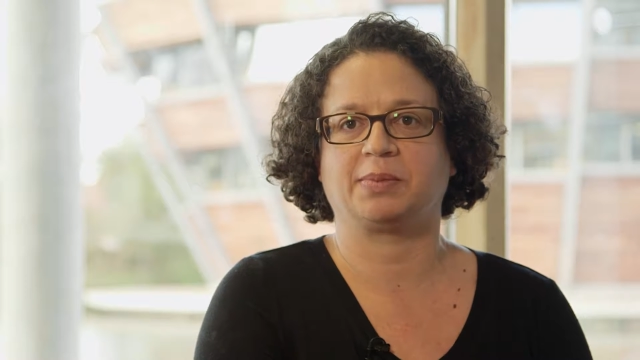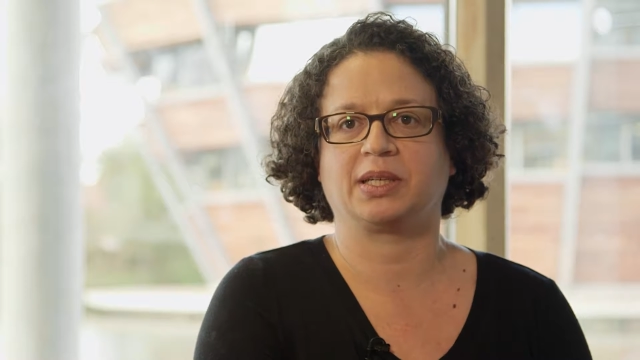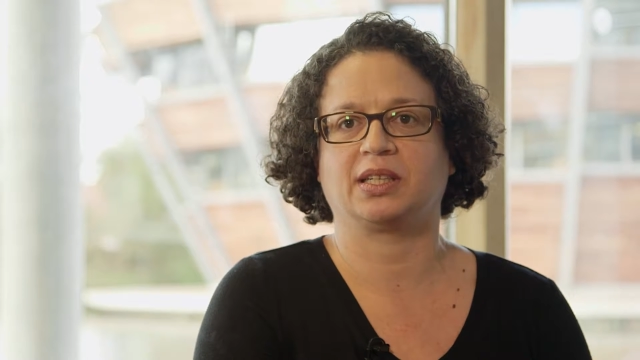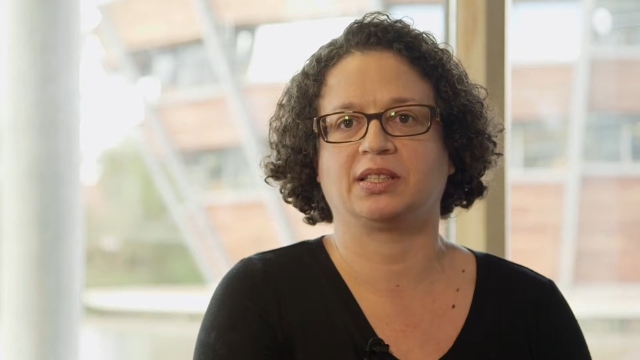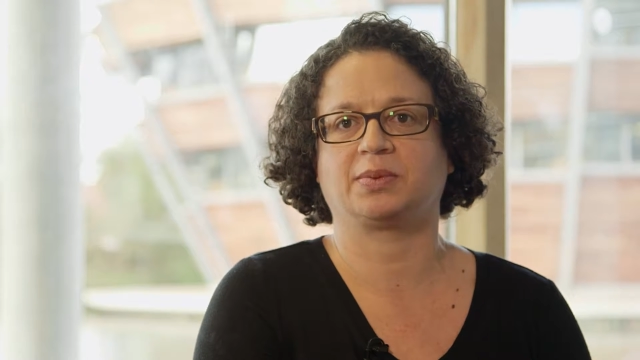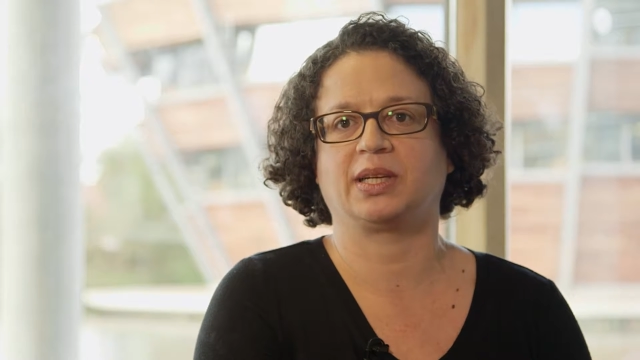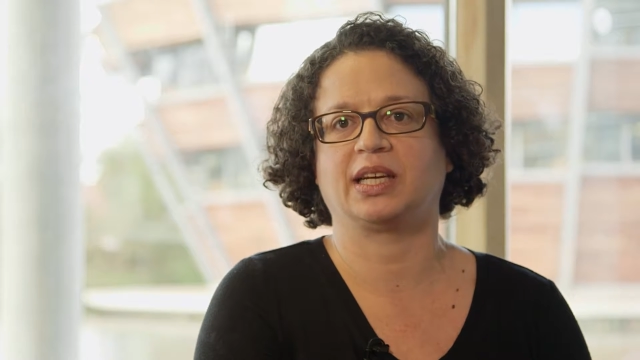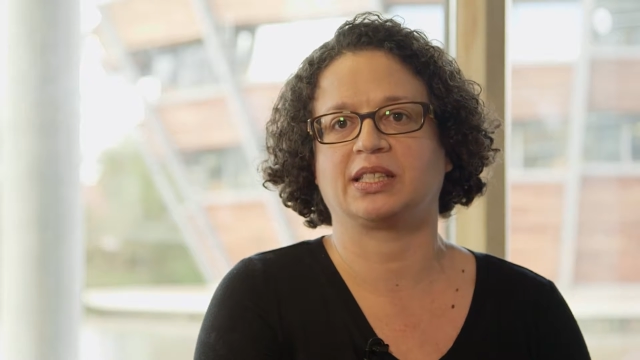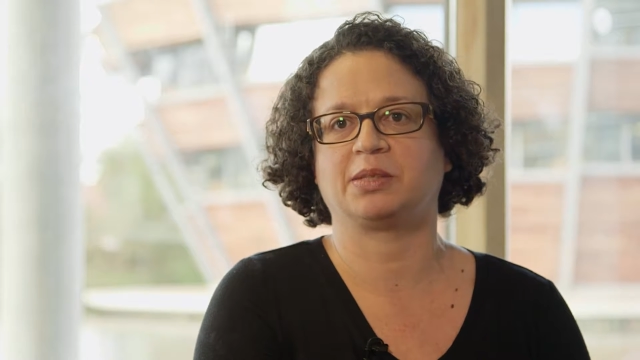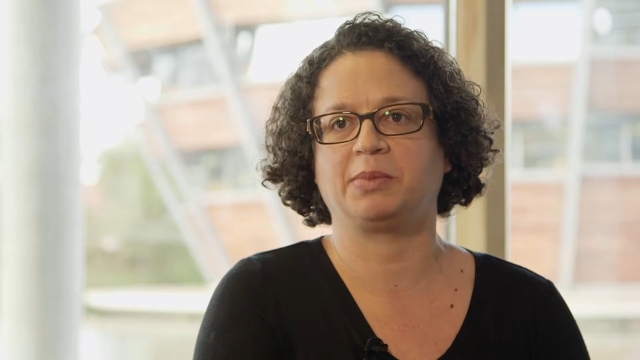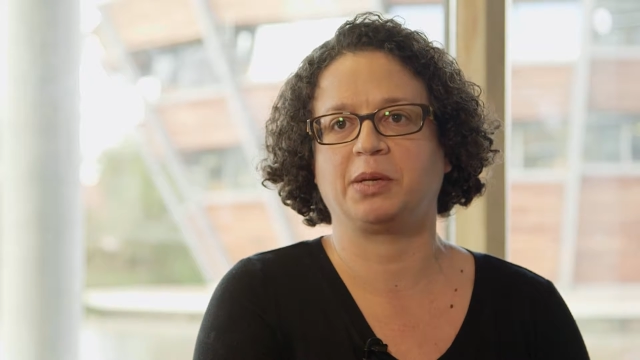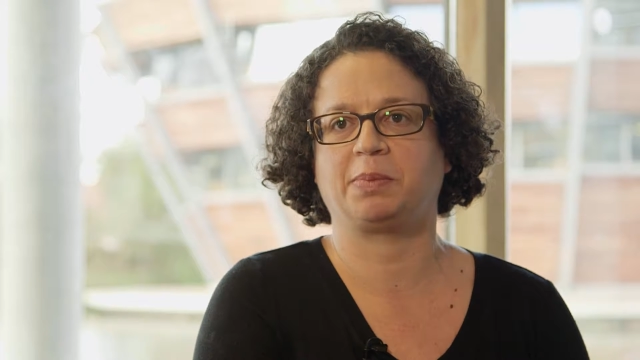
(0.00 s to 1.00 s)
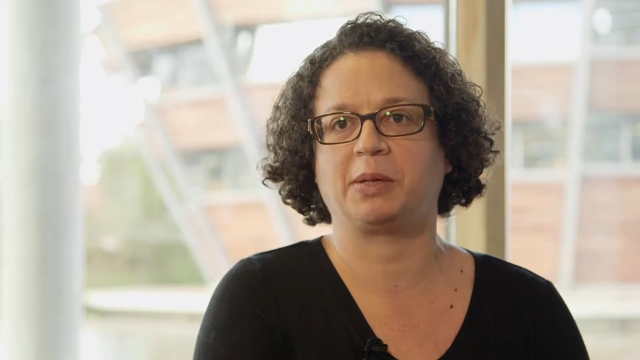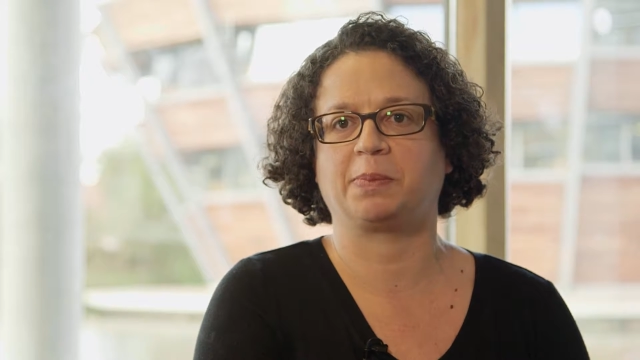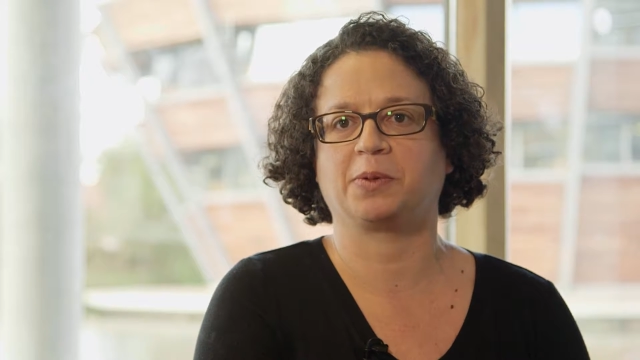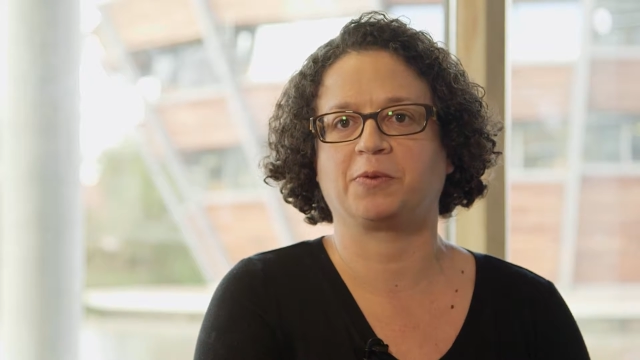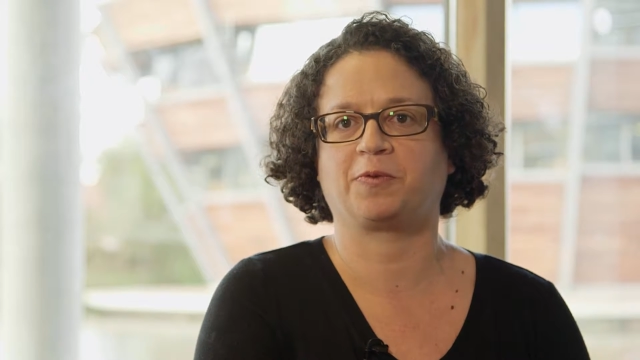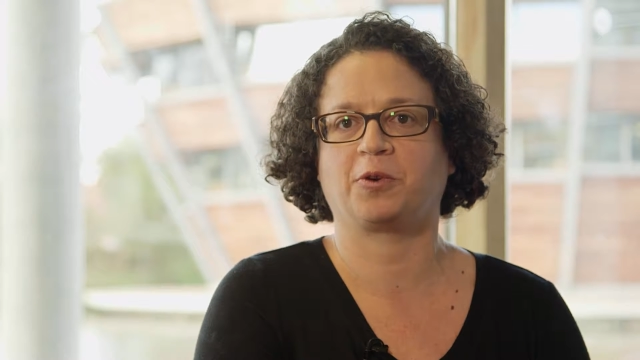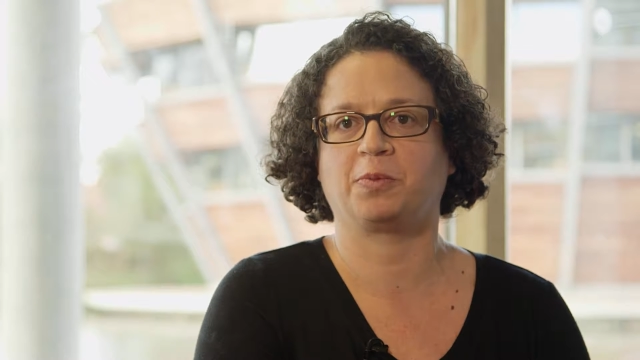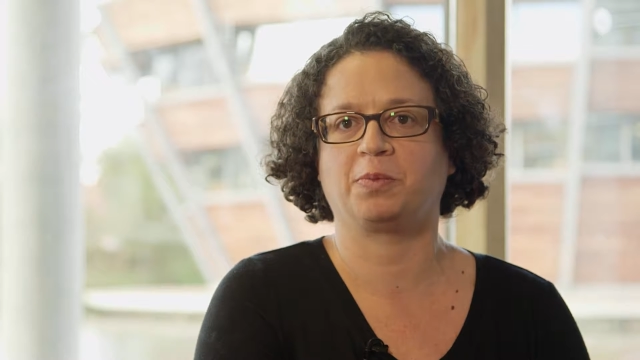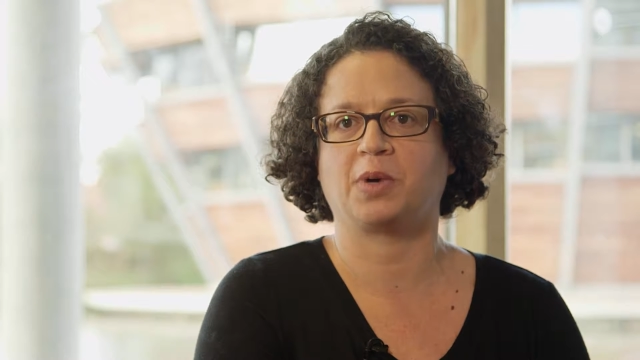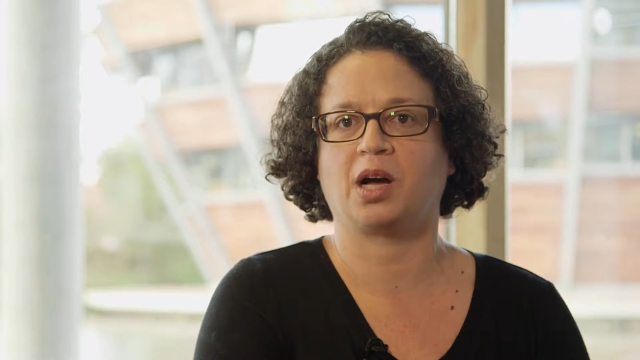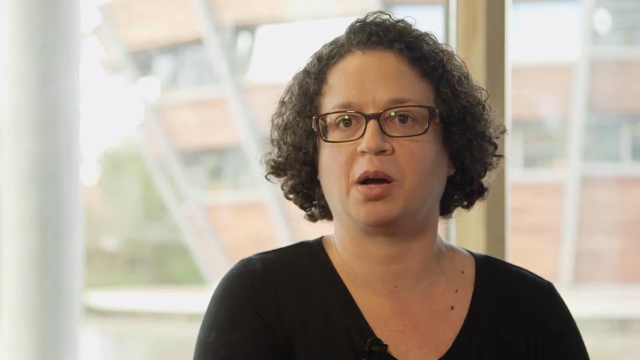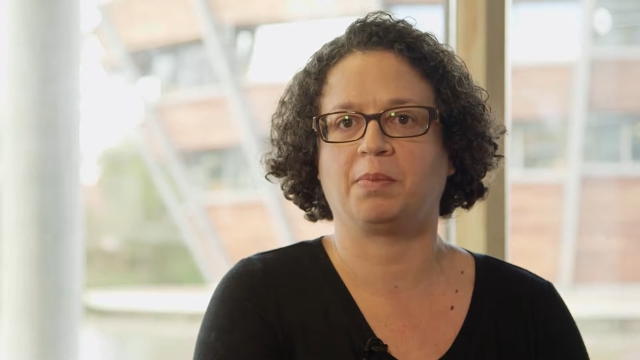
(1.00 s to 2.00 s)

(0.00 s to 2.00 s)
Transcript: because we get to meet people from